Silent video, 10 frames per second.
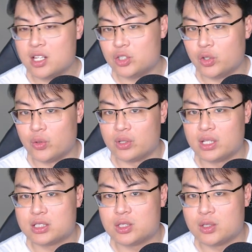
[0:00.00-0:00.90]
So you will
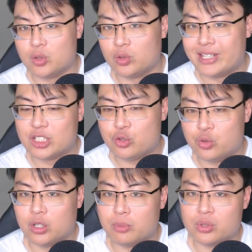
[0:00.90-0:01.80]
just, you know, dash
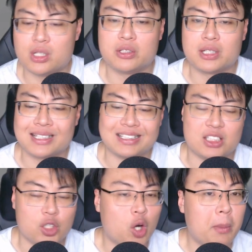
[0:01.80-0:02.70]
through all the buildings. You guys can
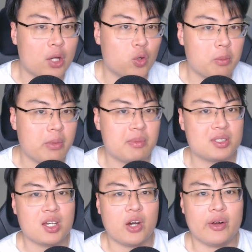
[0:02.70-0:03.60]
see on my Google
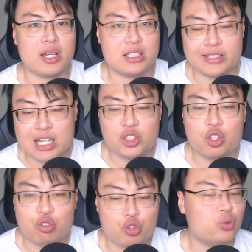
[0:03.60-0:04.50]
Maps, or right, it's
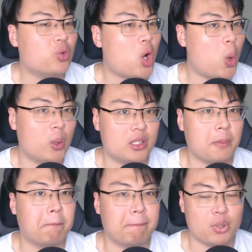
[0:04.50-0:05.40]
dashing through all the
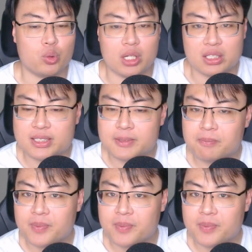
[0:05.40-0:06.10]
buildings.